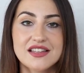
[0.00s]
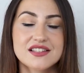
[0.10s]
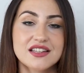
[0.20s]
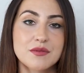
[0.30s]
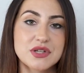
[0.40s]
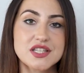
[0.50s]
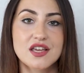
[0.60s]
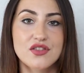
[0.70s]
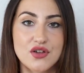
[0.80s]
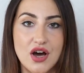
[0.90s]
the
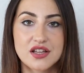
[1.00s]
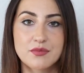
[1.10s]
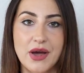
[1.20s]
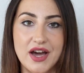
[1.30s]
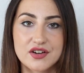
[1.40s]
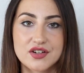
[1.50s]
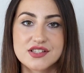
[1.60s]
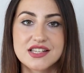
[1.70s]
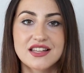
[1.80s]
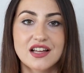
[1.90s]
limiting thought
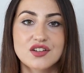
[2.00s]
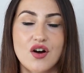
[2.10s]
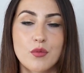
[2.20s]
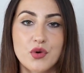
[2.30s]
patterns that are